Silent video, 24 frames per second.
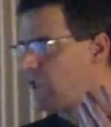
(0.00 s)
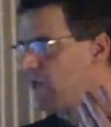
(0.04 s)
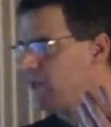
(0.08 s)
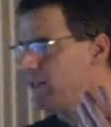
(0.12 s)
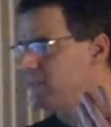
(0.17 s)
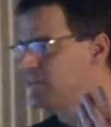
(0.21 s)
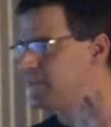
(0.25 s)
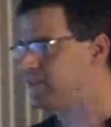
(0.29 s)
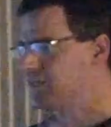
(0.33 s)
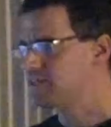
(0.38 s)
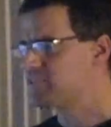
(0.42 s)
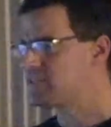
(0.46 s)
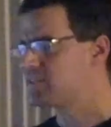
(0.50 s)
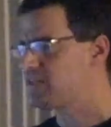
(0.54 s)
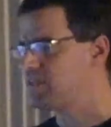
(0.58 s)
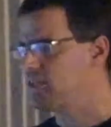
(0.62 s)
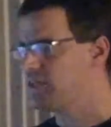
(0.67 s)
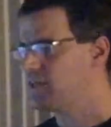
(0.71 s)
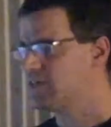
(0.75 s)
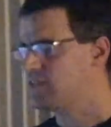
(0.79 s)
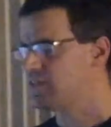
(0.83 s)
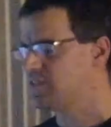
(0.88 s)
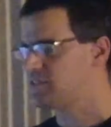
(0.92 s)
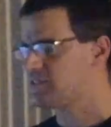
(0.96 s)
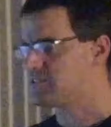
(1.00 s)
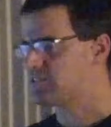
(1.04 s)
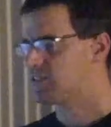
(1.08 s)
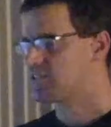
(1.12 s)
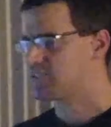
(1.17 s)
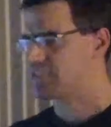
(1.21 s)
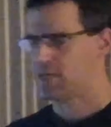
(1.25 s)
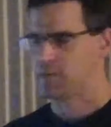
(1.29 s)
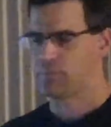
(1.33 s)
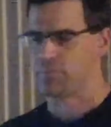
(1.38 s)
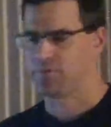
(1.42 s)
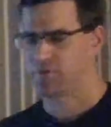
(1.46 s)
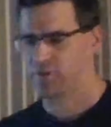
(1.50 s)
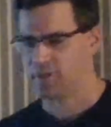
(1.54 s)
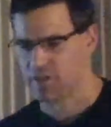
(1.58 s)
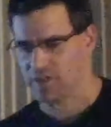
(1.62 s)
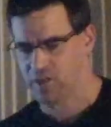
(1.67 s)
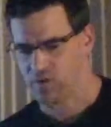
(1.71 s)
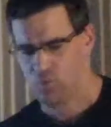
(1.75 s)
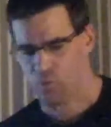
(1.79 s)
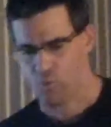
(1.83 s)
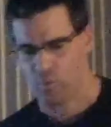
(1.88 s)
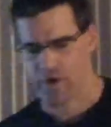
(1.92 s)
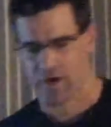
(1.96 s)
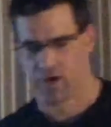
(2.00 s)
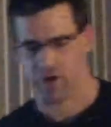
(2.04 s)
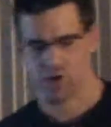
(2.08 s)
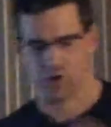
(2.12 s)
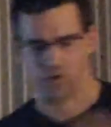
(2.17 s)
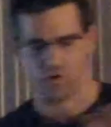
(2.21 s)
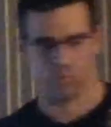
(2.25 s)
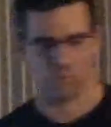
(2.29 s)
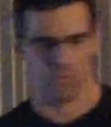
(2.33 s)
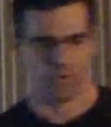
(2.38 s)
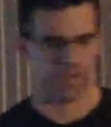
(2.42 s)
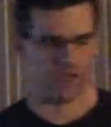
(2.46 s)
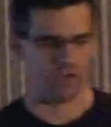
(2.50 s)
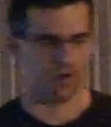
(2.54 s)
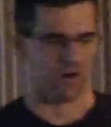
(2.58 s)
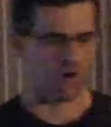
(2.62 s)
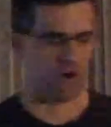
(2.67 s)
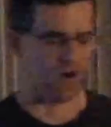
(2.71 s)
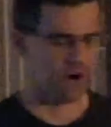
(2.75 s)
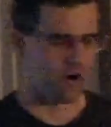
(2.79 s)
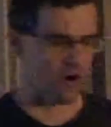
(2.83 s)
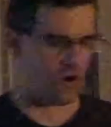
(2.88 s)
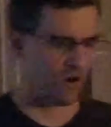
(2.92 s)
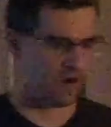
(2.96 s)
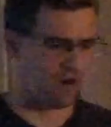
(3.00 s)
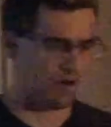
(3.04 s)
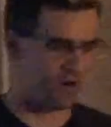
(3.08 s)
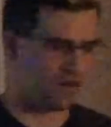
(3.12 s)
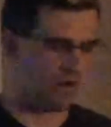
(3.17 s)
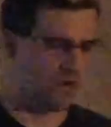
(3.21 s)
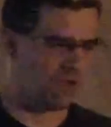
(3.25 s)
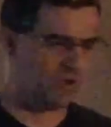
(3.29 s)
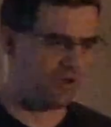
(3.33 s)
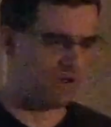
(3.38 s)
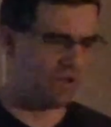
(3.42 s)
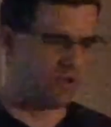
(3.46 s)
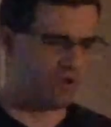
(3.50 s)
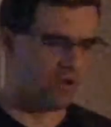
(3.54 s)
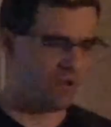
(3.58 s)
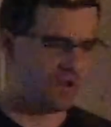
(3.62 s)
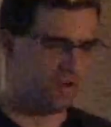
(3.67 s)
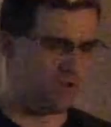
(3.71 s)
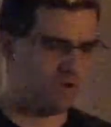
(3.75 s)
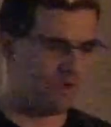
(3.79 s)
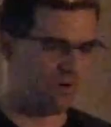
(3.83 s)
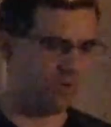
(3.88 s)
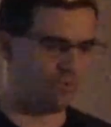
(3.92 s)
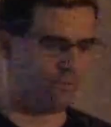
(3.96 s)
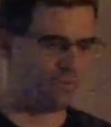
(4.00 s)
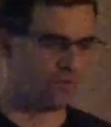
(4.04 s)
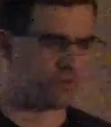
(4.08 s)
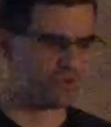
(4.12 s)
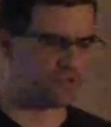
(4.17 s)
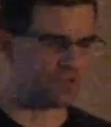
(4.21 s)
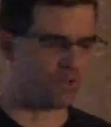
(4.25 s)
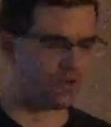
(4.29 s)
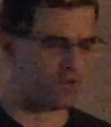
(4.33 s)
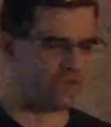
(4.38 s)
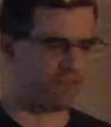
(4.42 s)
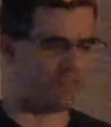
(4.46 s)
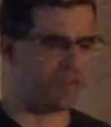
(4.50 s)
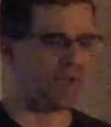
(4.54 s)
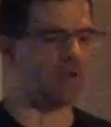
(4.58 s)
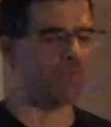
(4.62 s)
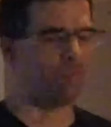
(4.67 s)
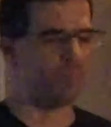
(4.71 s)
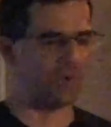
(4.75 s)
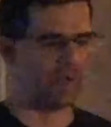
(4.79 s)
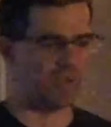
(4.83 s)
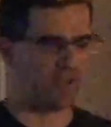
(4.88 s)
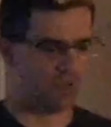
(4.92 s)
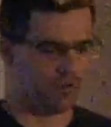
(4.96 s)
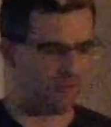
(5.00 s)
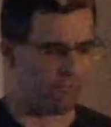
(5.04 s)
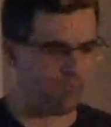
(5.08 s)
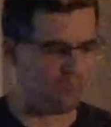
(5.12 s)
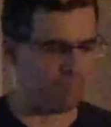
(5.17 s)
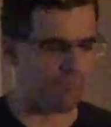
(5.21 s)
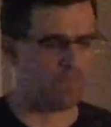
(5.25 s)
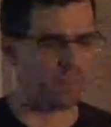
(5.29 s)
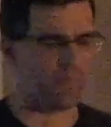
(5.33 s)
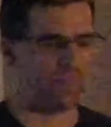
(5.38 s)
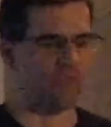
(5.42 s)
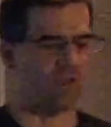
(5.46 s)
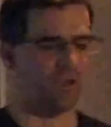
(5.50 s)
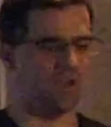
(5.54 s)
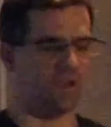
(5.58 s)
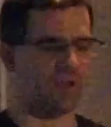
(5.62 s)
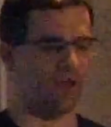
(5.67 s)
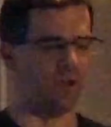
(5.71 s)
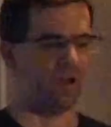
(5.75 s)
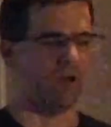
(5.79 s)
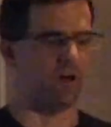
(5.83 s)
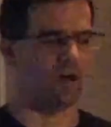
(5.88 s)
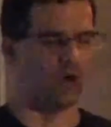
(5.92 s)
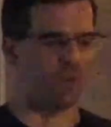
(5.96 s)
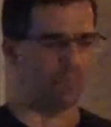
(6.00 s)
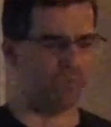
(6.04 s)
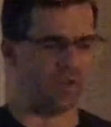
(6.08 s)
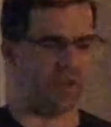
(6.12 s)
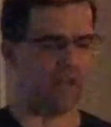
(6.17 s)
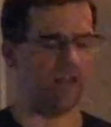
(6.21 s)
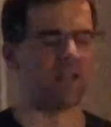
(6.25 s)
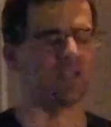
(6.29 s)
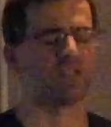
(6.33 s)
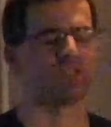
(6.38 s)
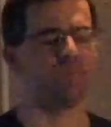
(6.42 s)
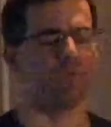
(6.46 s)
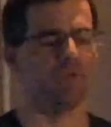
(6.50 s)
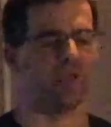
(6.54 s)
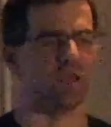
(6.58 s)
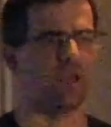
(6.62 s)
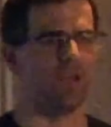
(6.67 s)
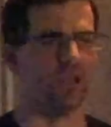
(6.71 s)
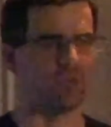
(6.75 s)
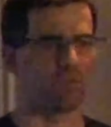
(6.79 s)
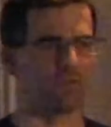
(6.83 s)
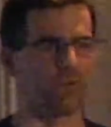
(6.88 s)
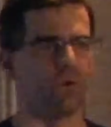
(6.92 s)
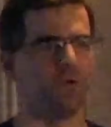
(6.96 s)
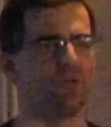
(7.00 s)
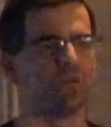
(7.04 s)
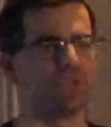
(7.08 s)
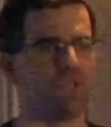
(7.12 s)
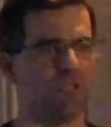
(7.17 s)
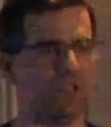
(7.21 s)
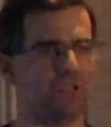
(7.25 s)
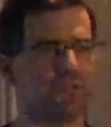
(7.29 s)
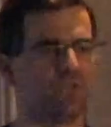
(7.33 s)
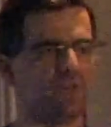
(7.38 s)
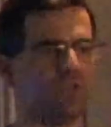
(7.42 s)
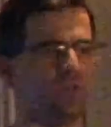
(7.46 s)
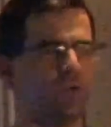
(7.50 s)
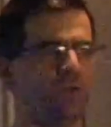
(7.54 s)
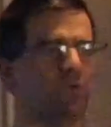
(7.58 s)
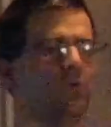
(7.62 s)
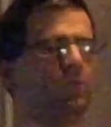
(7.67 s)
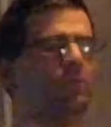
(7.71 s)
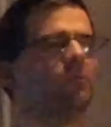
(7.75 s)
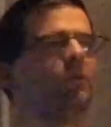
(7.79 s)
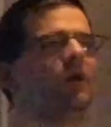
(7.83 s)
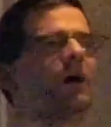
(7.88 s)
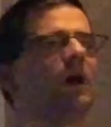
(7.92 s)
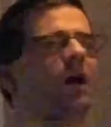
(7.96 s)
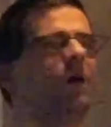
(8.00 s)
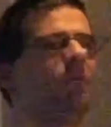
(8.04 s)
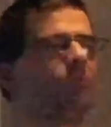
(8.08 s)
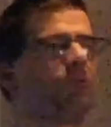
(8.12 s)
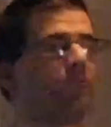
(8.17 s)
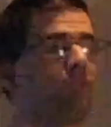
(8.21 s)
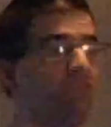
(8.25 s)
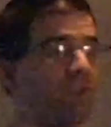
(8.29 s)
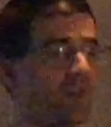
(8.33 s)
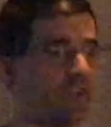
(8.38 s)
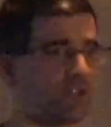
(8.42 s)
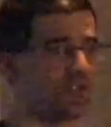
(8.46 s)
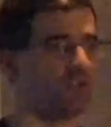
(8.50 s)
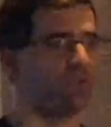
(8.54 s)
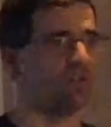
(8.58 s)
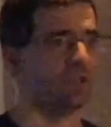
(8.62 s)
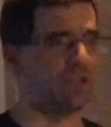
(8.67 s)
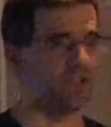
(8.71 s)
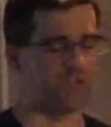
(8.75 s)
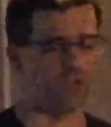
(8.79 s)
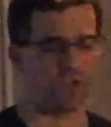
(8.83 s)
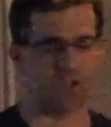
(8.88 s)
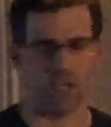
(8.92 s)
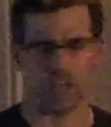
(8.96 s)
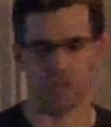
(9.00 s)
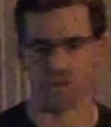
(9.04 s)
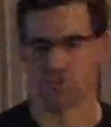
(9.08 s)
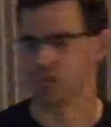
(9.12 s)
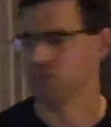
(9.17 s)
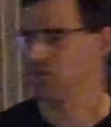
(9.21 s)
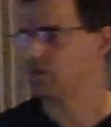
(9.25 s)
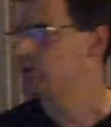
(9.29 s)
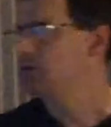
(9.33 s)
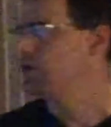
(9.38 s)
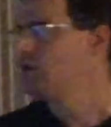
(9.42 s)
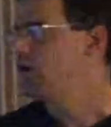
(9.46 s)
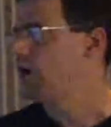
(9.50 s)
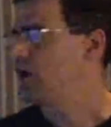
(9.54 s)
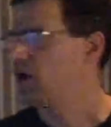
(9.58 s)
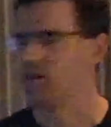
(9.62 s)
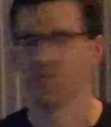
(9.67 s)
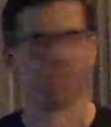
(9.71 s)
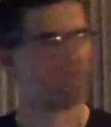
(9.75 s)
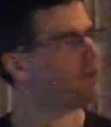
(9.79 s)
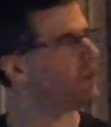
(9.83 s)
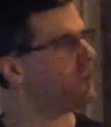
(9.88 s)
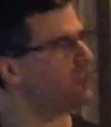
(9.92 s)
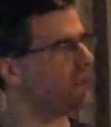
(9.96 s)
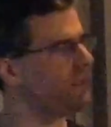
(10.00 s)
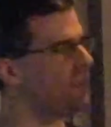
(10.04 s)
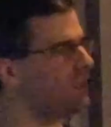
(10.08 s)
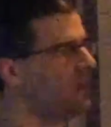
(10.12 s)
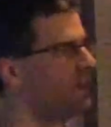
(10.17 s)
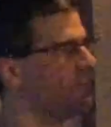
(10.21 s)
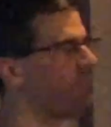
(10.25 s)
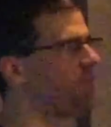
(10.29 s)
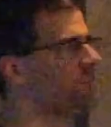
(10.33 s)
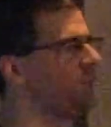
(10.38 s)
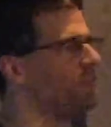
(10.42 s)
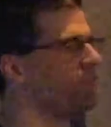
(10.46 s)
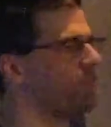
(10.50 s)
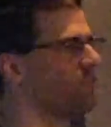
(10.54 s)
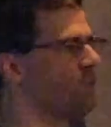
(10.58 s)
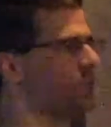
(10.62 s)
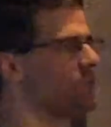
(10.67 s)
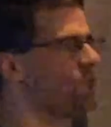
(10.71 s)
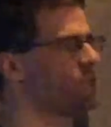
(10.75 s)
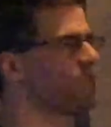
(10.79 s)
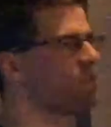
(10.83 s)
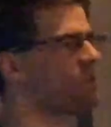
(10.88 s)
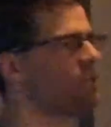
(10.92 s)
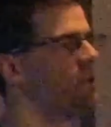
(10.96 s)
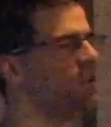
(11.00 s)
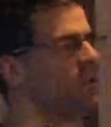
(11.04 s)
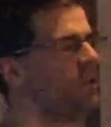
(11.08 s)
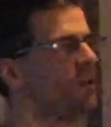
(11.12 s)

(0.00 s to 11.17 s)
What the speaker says: This is something where we're sort of helping OpenEdX make inroads into professional education. Funnily enough, the first